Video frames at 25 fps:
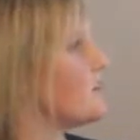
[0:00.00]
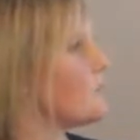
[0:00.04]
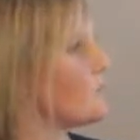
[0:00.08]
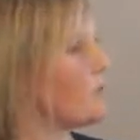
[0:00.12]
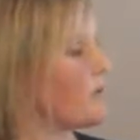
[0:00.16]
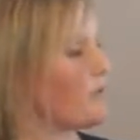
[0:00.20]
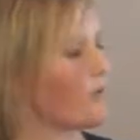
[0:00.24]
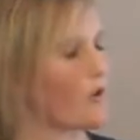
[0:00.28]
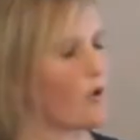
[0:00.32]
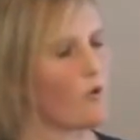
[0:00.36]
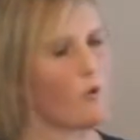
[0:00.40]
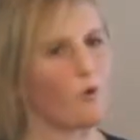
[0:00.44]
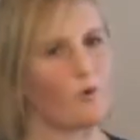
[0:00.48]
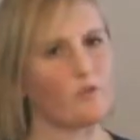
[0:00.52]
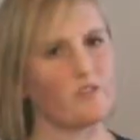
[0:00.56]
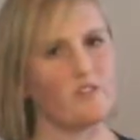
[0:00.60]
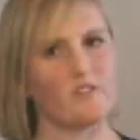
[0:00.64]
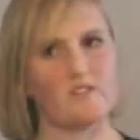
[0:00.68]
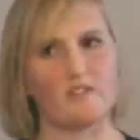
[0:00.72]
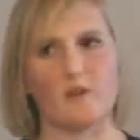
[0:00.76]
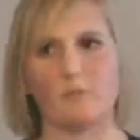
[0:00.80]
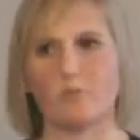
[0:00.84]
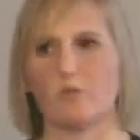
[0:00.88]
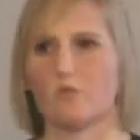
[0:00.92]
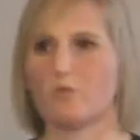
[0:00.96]
We record the
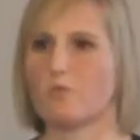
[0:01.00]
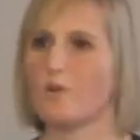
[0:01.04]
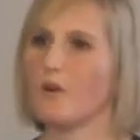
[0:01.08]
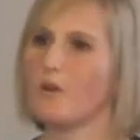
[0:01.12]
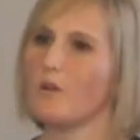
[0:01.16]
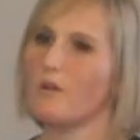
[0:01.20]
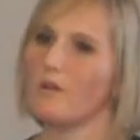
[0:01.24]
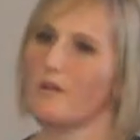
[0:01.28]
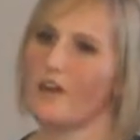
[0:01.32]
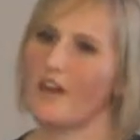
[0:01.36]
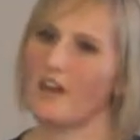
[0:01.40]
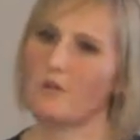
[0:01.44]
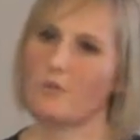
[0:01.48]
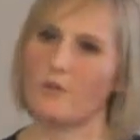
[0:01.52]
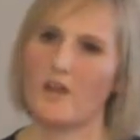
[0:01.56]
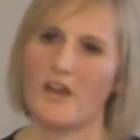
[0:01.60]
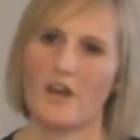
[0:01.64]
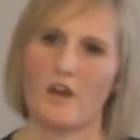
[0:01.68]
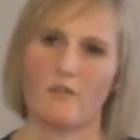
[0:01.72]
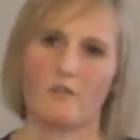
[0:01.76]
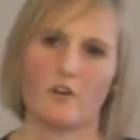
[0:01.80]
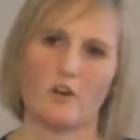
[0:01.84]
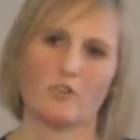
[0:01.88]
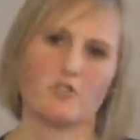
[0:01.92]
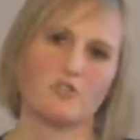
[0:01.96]
separate will, and we
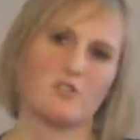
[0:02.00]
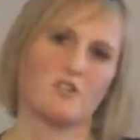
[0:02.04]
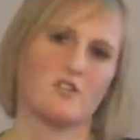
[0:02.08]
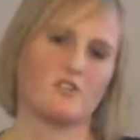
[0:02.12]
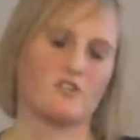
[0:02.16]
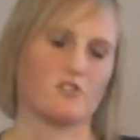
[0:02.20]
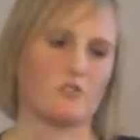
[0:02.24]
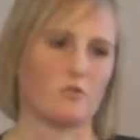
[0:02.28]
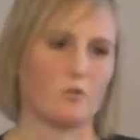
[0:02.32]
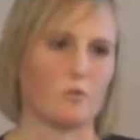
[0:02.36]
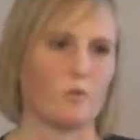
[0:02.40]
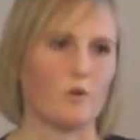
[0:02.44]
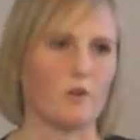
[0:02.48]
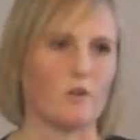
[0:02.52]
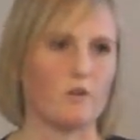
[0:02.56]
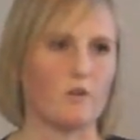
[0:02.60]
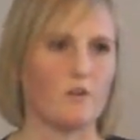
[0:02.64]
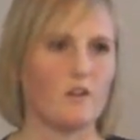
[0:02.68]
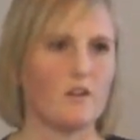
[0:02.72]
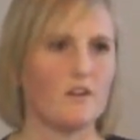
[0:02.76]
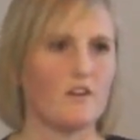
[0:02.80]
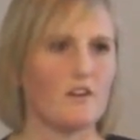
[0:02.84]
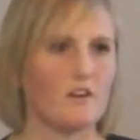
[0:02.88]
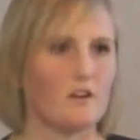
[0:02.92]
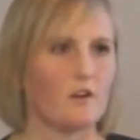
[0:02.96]
have our traditional will
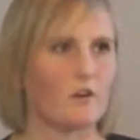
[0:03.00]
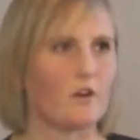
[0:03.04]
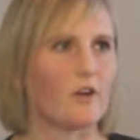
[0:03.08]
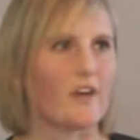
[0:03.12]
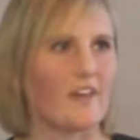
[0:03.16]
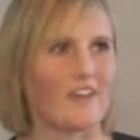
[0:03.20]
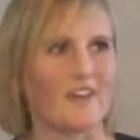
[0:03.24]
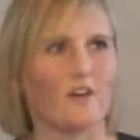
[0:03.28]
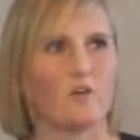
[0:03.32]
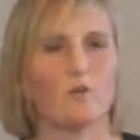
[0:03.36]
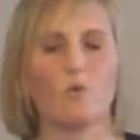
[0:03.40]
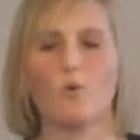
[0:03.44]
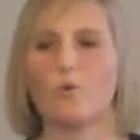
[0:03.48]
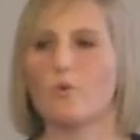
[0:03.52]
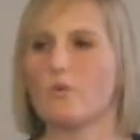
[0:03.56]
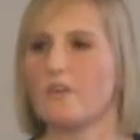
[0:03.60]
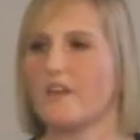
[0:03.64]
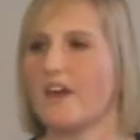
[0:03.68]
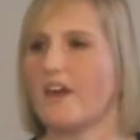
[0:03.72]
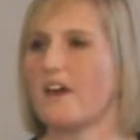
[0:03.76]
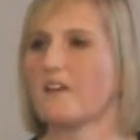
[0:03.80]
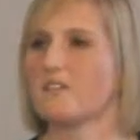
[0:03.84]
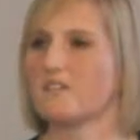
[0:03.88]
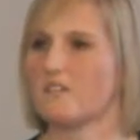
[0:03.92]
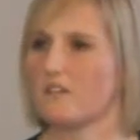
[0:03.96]
looking at all
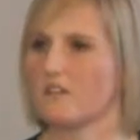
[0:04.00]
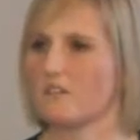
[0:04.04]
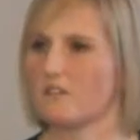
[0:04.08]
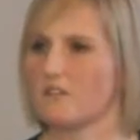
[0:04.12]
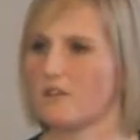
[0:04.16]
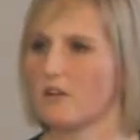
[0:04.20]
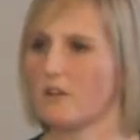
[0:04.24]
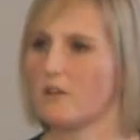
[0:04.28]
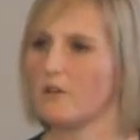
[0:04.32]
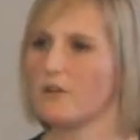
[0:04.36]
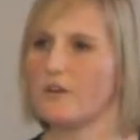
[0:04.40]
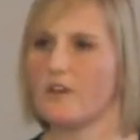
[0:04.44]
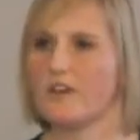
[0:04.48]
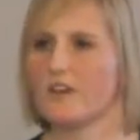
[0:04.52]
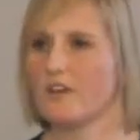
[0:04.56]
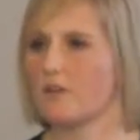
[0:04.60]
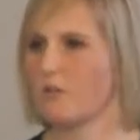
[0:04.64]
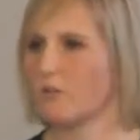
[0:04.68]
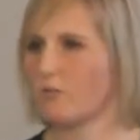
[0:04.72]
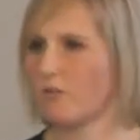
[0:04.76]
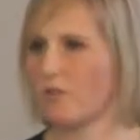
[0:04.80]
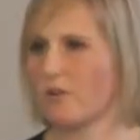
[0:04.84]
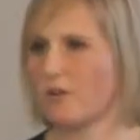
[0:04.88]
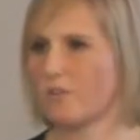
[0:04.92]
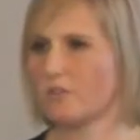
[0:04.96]
the assets, including
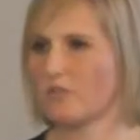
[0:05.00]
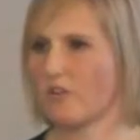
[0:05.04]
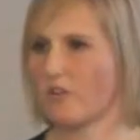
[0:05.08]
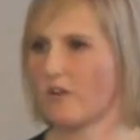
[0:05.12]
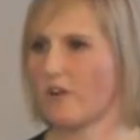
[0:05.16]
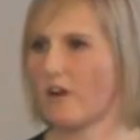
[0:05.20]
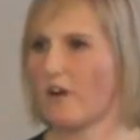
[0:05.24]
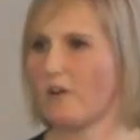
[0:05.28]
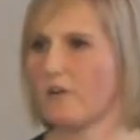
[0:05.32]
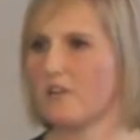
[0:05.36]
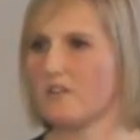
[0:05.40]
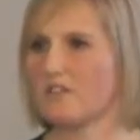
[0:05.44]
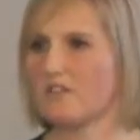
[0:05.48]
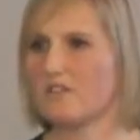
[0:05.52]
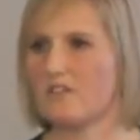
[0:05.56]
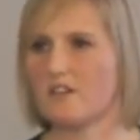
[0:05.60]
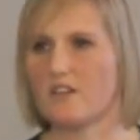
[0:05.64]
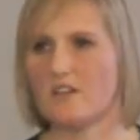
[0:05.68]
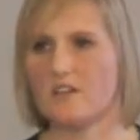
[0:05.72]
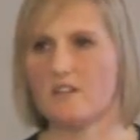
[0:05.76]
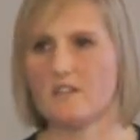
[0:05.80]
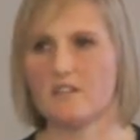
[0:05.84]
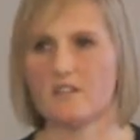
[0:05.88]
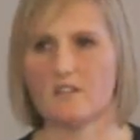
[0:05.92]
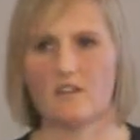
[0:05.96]
your
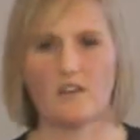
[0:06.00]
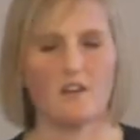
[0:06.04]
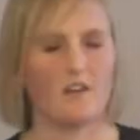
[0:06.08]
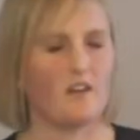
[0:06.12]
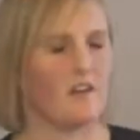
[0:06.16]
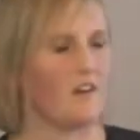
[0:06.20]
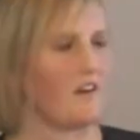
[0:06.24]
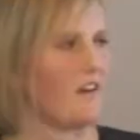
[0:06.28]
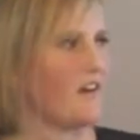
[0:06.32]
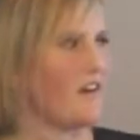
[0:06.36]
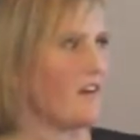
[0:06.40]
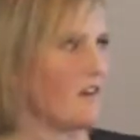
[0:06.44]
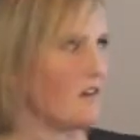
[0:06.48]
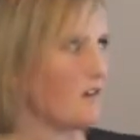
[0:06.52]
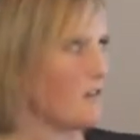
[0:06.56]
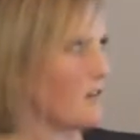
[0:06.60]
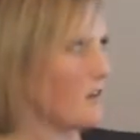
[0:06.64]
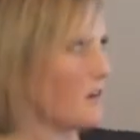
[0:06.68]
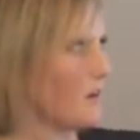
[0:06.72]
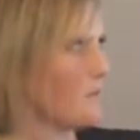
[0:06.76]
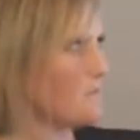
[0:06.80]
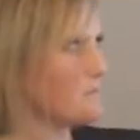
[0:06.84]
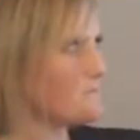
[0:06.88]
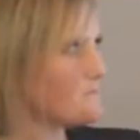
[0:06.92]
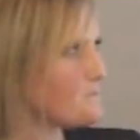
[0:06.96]
cryptocurrencies
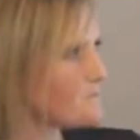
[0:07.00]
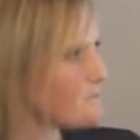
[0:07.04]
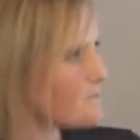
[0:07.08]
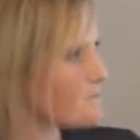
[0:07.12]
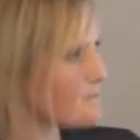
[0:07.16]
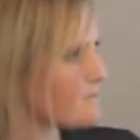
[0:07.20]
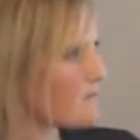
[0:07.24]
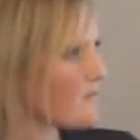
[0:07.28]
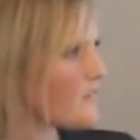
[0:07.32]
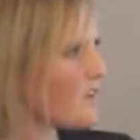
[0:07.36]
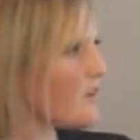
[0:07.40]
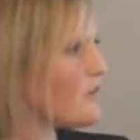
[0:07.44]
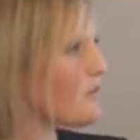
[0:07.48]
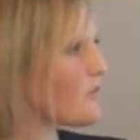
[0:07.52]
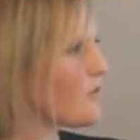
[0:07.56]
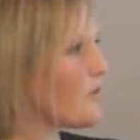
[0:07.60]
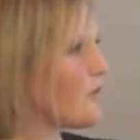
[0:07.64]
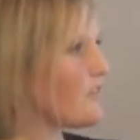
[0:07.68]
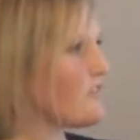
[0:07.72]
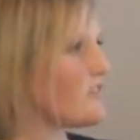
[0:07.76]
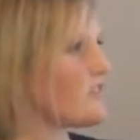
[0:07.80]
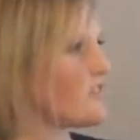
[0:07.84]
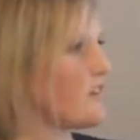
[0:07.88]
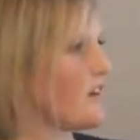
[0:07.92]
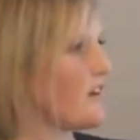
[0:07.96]
and
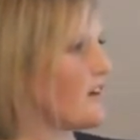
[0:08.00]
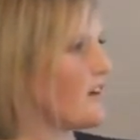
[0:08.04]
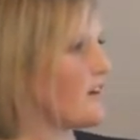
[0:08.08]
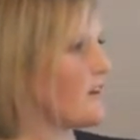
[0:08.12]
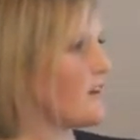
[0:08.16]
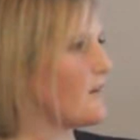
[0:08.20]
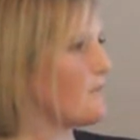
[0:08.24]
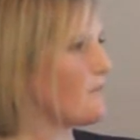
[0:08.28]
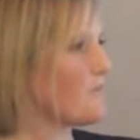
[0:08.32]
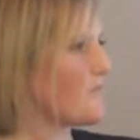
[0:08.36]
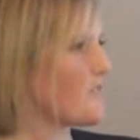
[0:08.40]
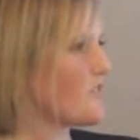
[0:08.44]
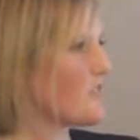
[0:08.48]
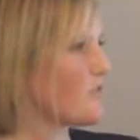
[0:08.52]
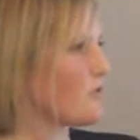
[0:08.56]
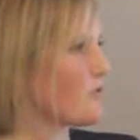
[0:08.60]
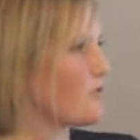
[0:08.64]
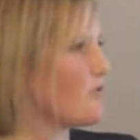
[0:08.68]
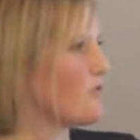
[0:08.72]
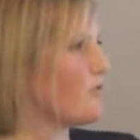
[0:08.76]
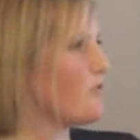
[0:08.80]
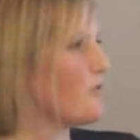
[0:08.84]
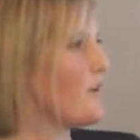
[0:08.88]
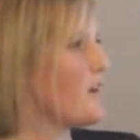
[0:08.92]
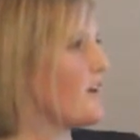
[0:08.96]
those
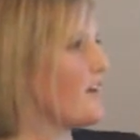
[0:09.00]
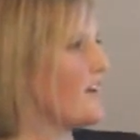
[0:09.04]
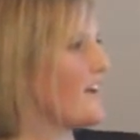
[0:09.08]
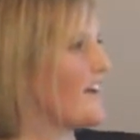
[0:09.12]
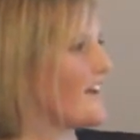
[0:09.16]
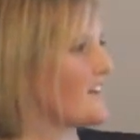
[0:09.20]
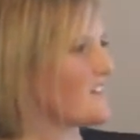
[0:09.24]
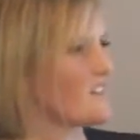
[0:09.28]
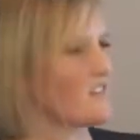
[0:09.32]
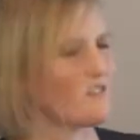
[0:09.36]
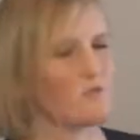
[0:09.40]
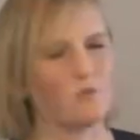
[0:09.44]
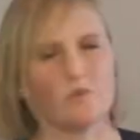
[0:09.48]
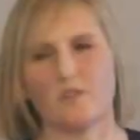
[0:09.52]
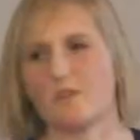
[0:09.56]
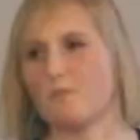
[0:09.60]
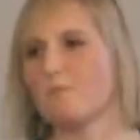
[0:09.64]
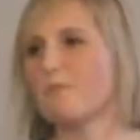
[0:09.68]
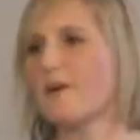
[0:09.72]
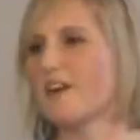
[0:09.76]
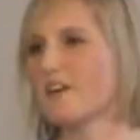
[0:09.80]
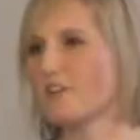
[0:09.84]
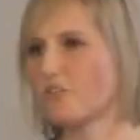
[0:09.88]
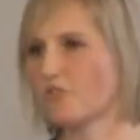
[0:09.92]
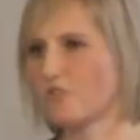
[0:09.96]
sort of assets with a
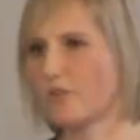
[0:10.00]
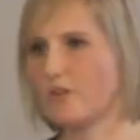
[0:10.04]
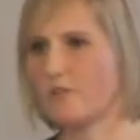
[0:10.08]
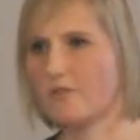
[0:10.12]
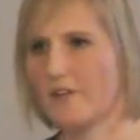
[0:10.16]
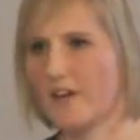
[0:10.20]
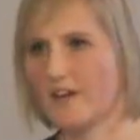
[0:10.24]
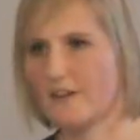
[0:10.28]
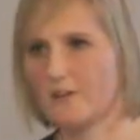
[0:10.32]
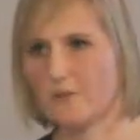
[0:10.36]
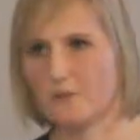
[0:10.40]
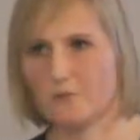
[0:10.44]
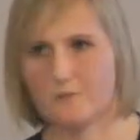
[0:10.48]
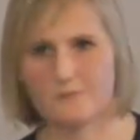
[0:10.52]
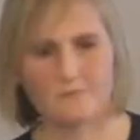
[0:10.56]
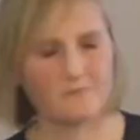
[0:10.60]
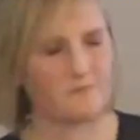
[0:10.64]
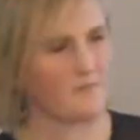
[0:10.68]
monetary value.